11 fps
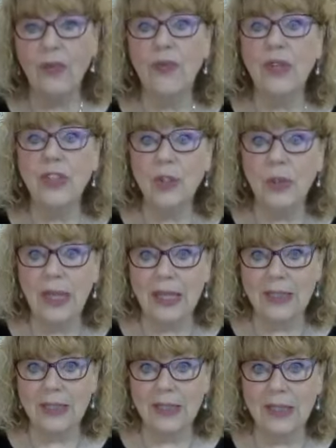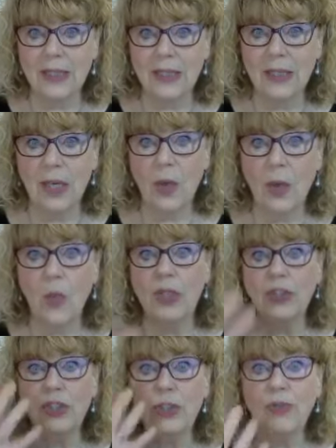Visualize.
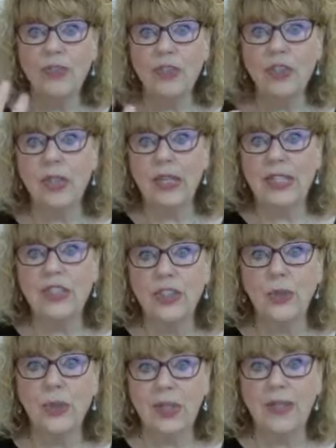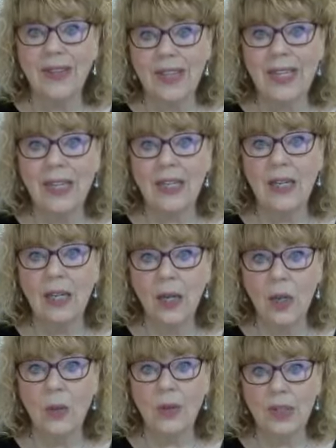Once you visualize, you can then
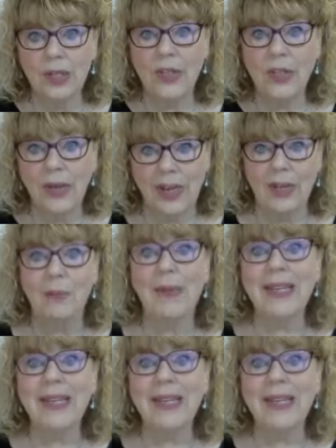hold it in your hand.